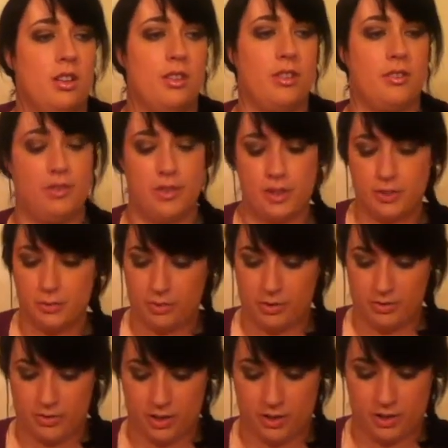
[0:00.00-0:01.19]
the first one
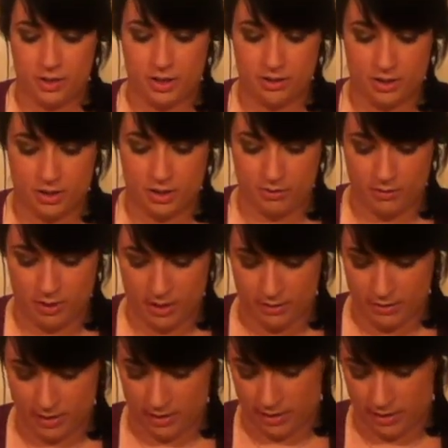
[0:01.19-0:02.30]
of their eyeshadows that I really